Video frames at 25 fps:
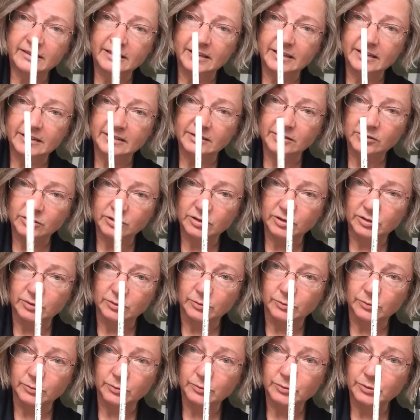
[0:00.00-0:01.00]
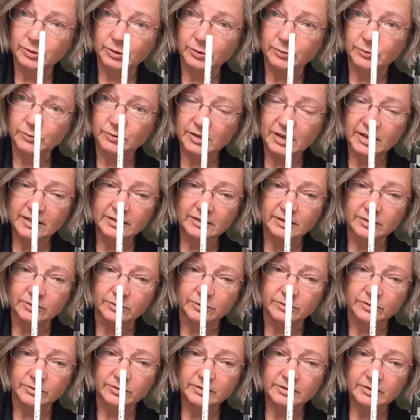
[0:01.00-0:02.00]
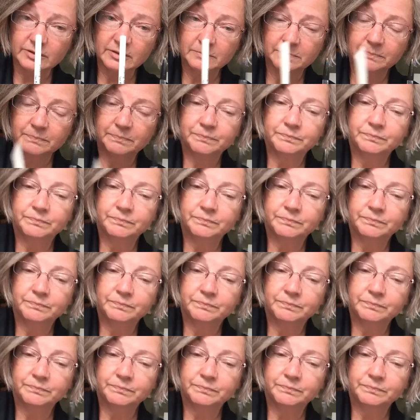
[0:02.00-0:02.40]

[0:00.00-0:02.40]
these two utensils,